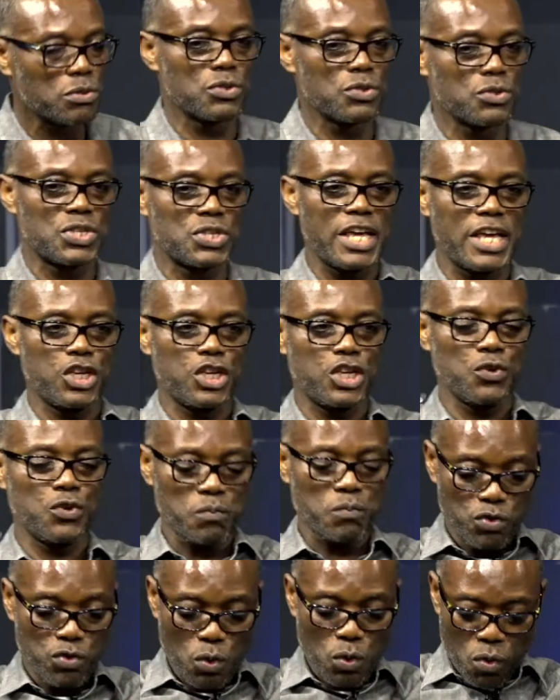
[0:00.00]
to thank you.
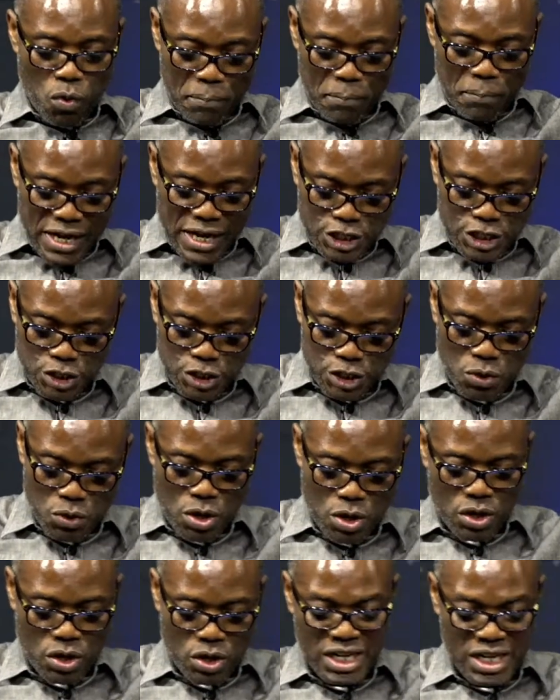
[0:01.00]
We bless you,
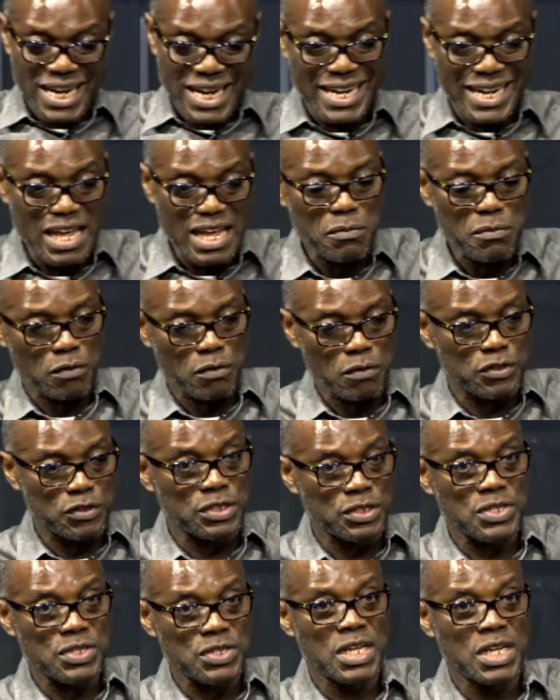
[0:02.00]
God, in the name of
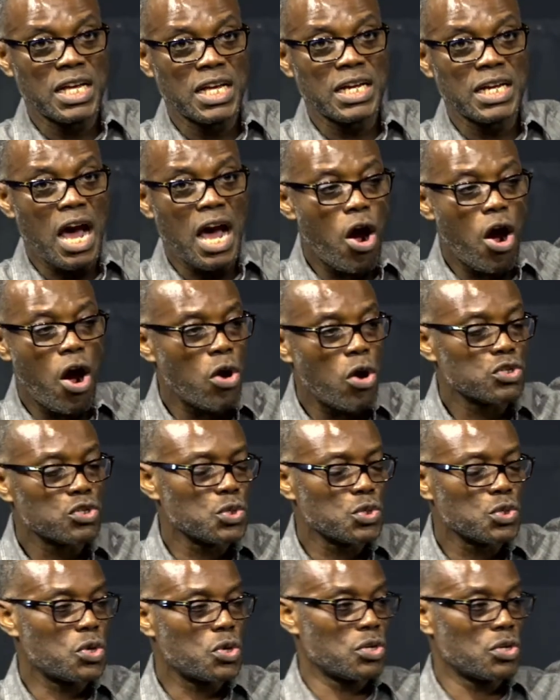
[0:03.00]
Jesus. Now also
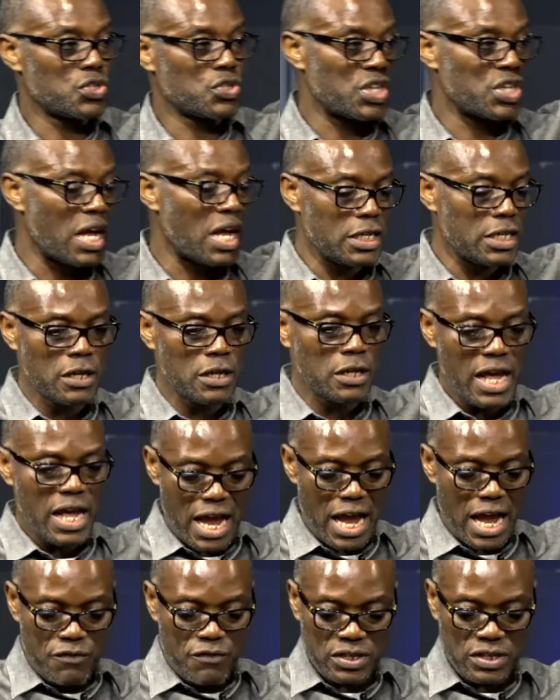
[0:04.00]
concerning
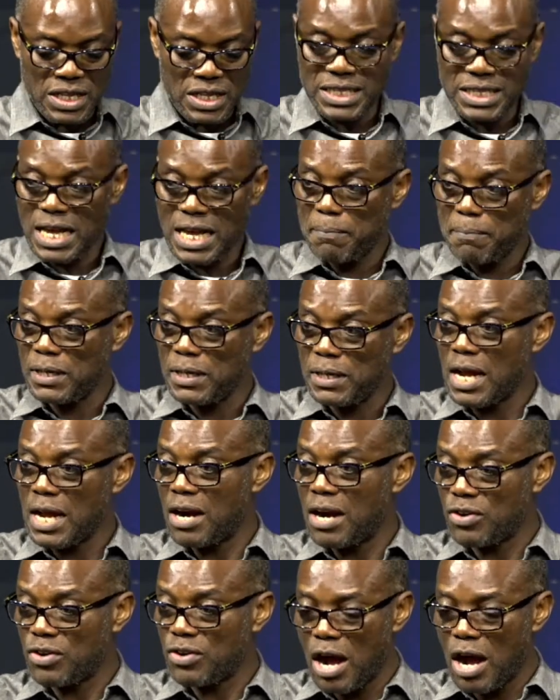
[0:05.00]
everything that's happening
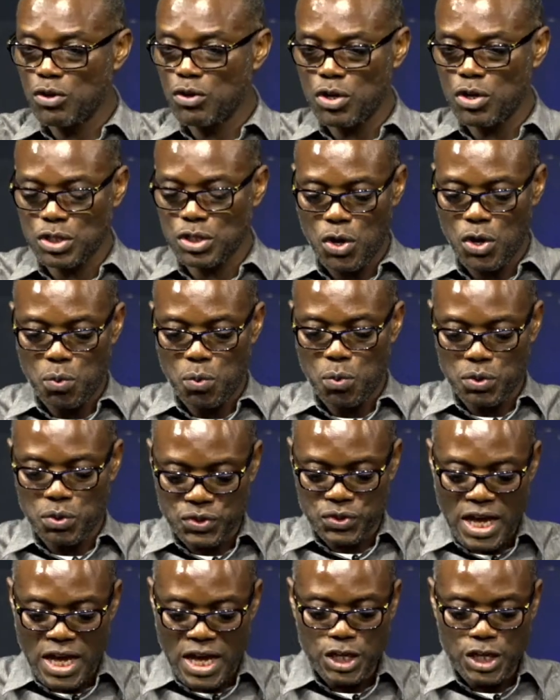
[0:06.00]
around us, we
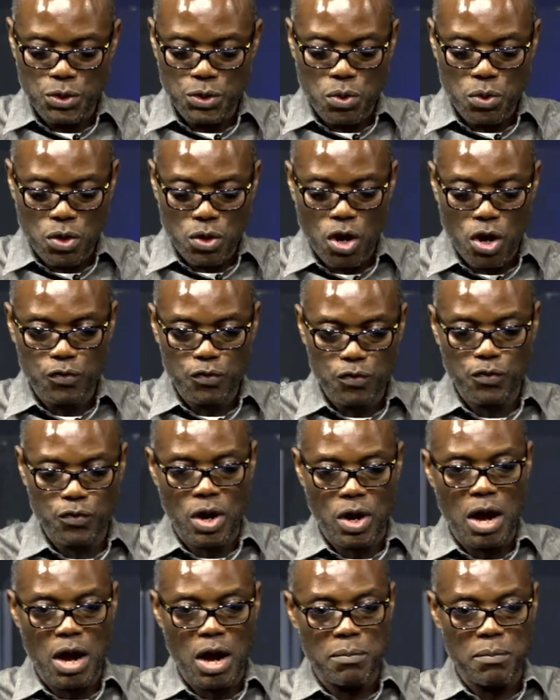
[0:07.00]
thank you, God, for
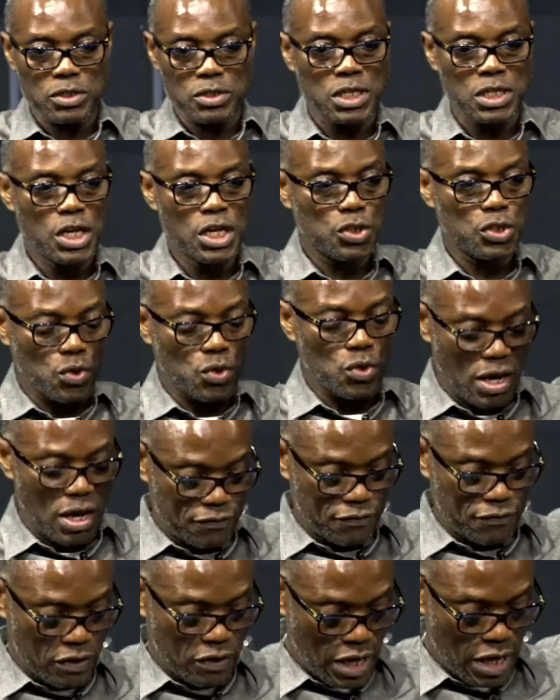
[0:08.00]
how much you have
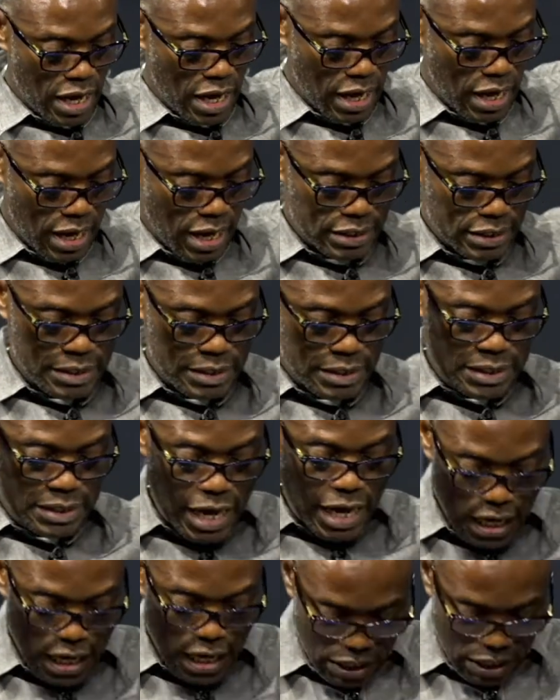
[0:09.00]

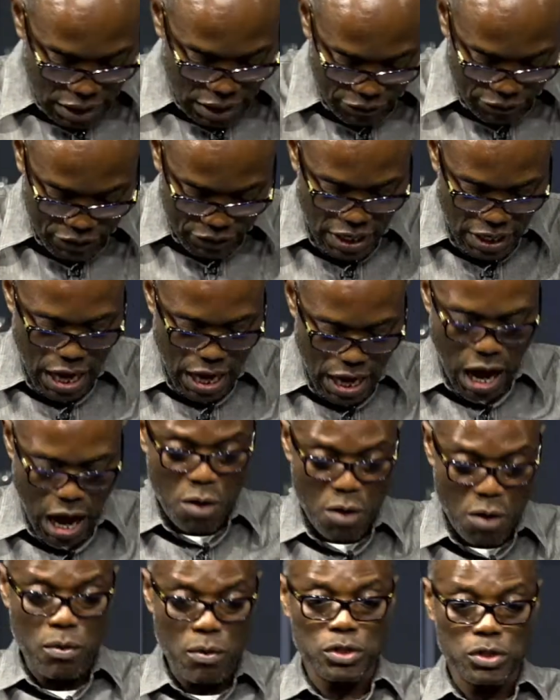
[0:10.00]
saved, how
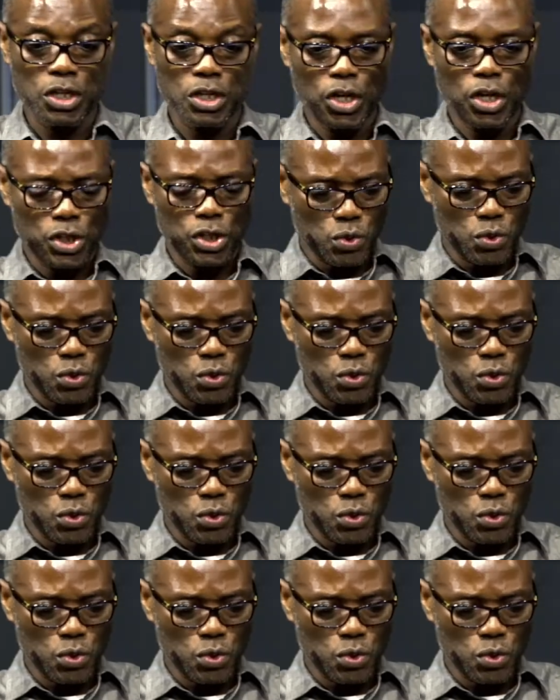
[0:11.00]
much you